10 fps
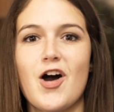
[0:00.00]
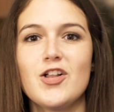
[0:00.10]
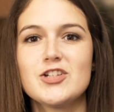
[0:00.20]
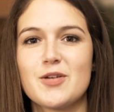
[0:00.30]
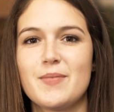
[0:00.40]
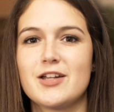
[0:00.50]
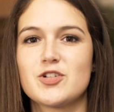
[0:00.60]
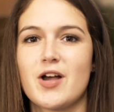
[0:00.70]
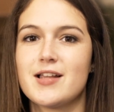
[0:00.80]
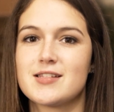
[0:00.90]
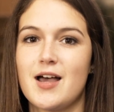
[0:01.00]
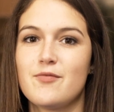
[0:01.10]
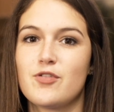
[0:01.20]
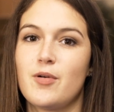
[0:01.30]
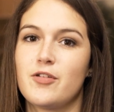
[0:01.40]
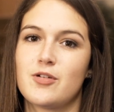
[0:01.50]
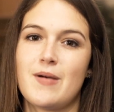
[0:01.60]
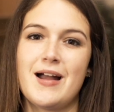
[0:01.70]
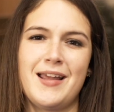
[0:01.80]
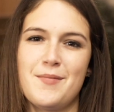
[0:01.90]
College can be a trying time for both your
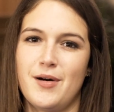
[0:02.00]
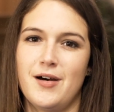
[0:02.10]
mind and